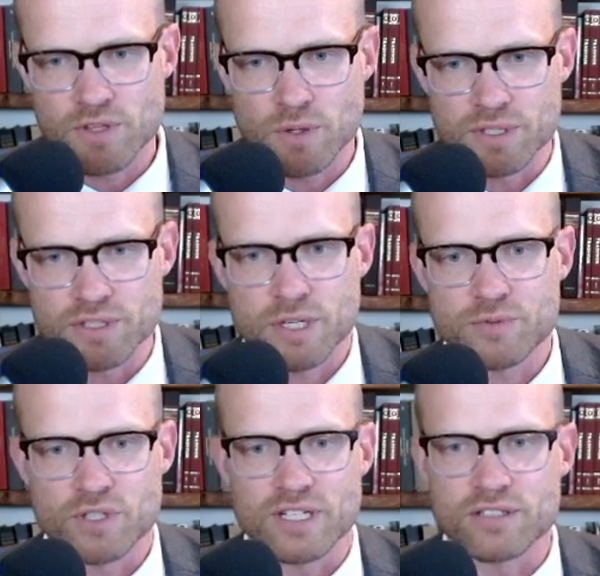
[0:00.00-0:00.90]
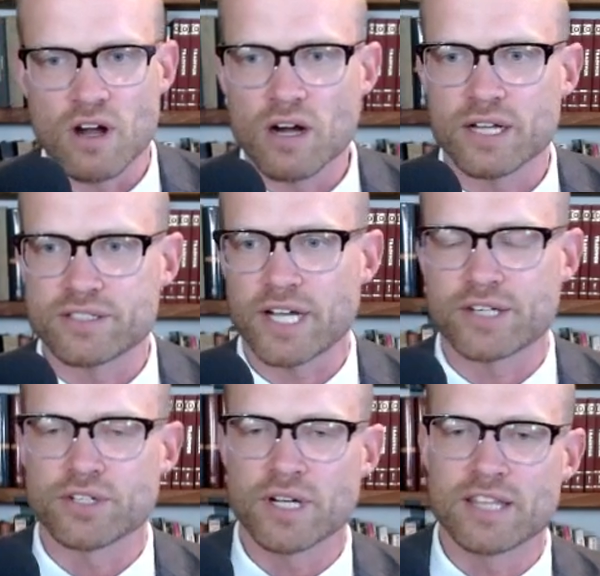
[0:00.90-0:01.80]
of the holy scripture is
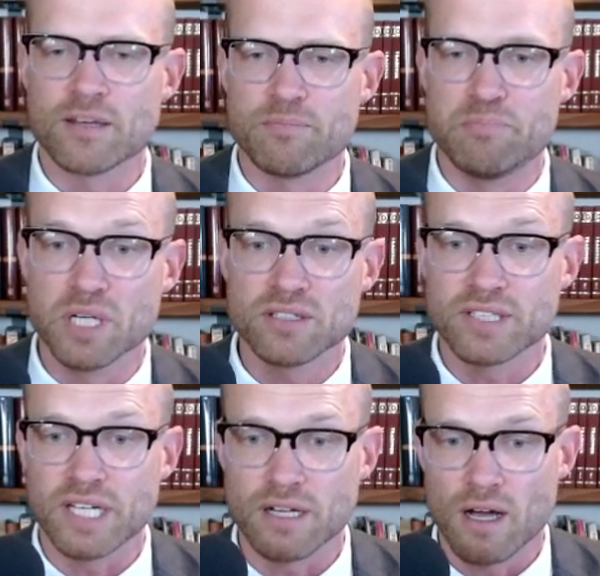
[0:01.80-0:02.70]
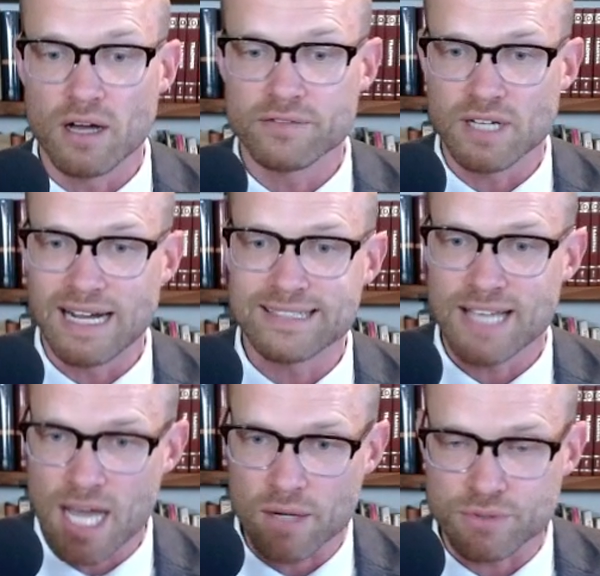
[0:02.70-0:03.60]
architecture and the building of God's
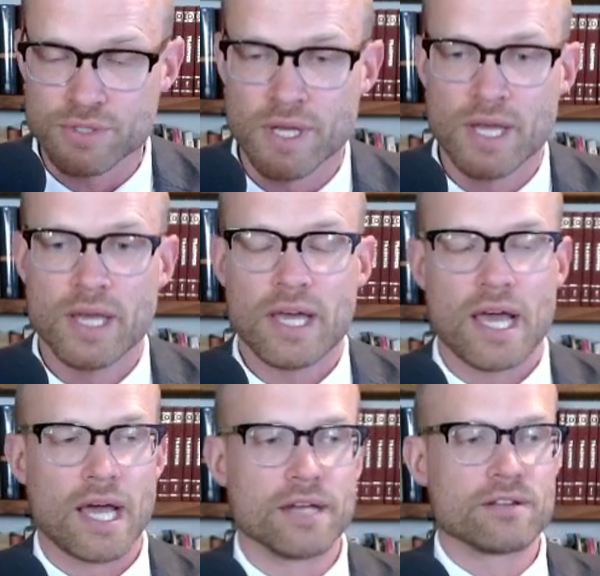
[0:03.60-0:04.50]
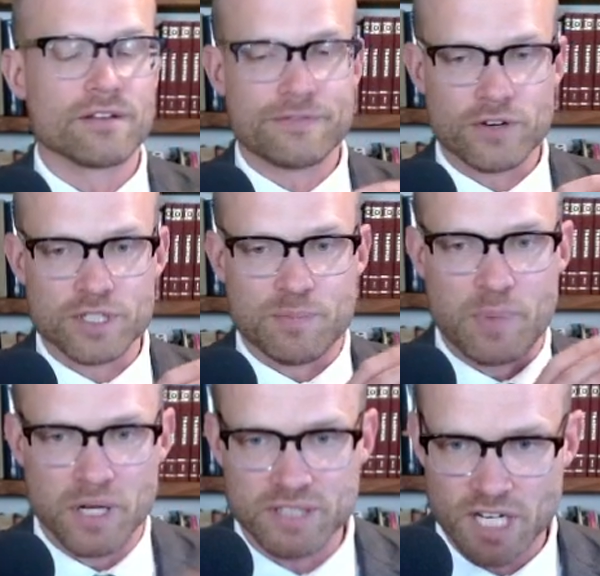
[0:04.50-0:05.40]
house. And the first
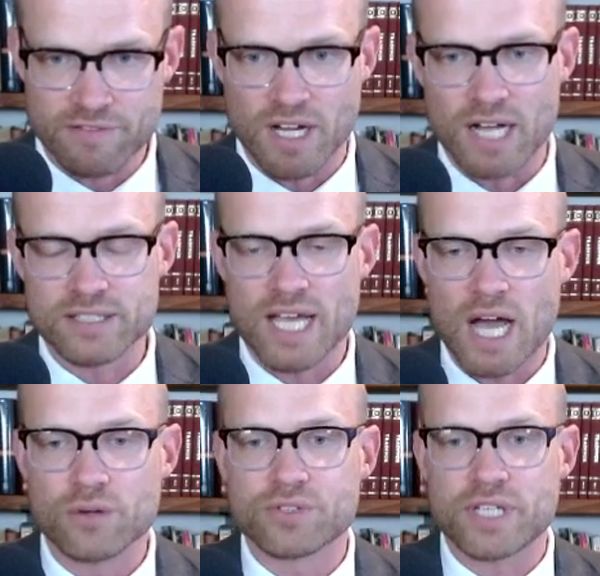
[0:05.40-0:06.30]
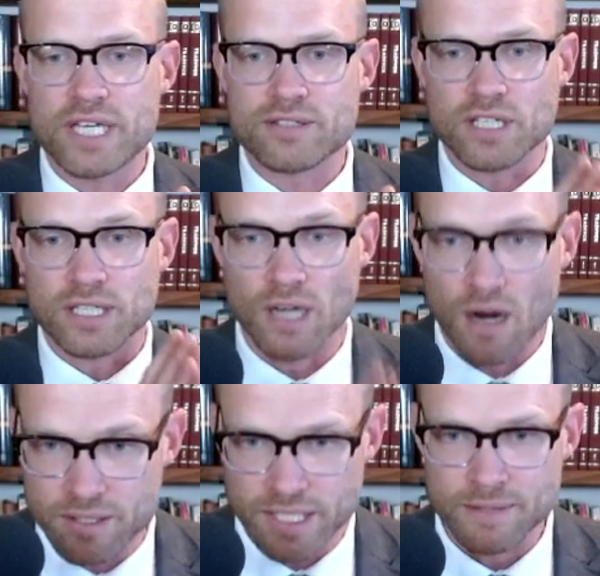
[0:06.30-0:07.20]
building of God's house is the
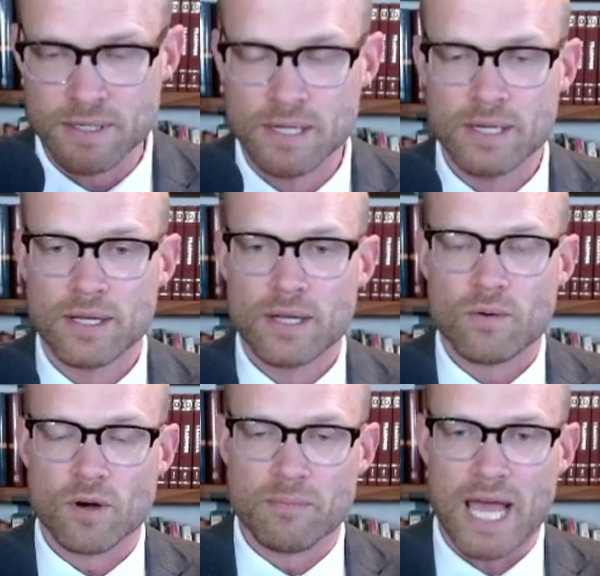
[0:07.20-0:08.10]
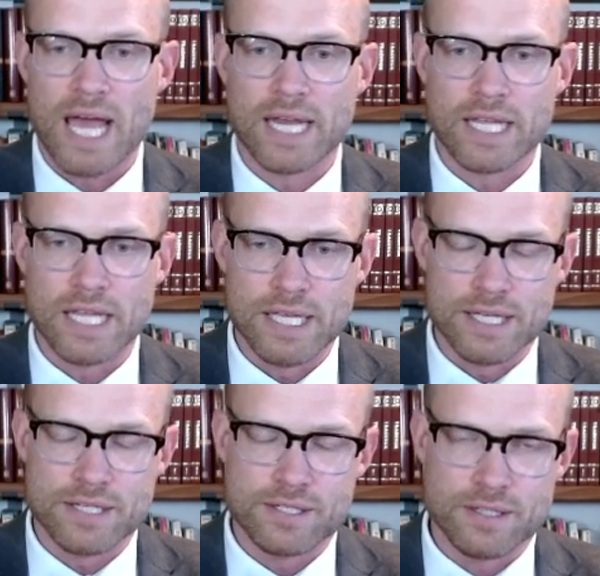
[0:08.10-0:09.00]
garden where man
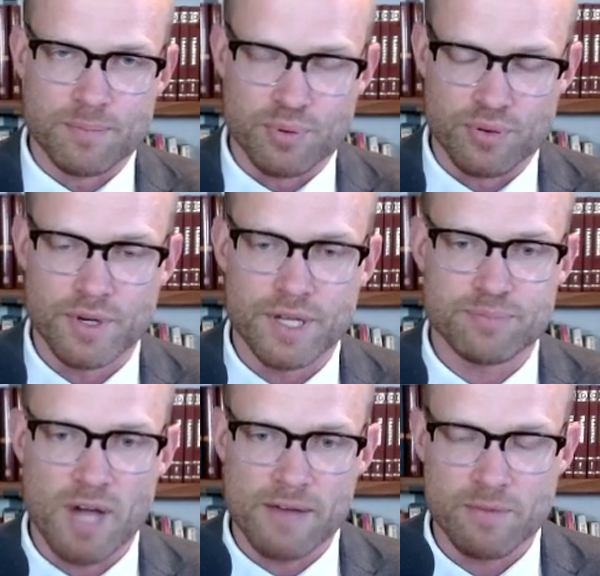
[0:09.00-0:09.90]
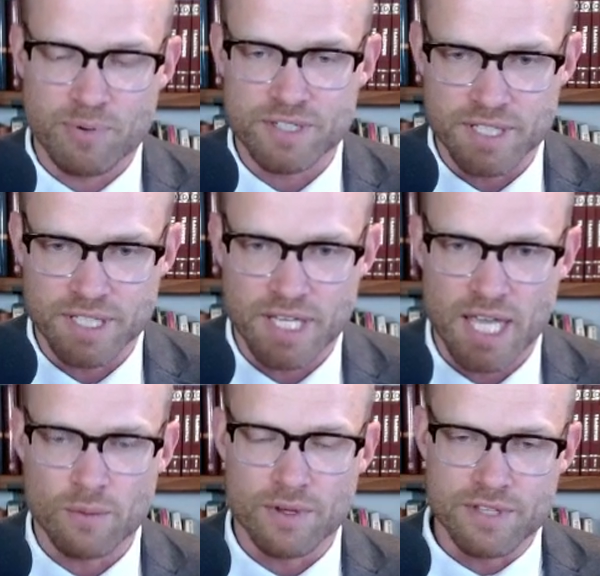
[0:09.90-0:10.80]
is the priest, prophet, priest and
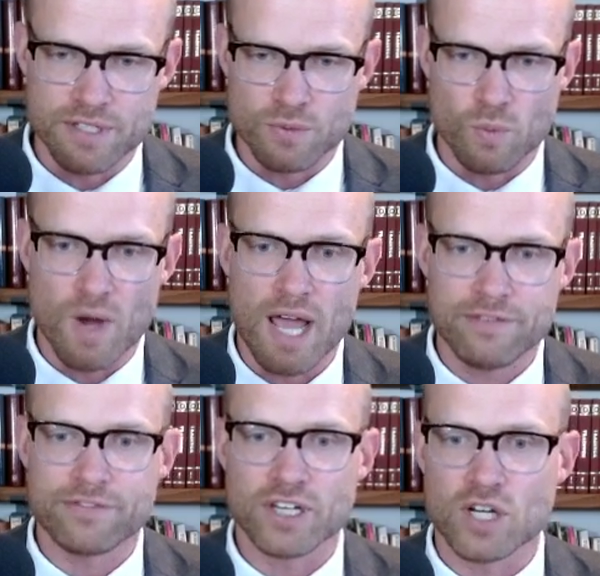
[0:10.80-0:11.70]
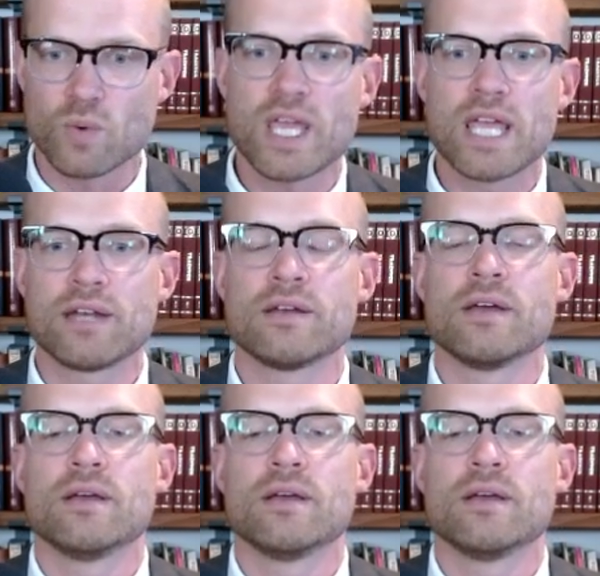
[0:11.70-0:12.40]
king with his wife, the queen,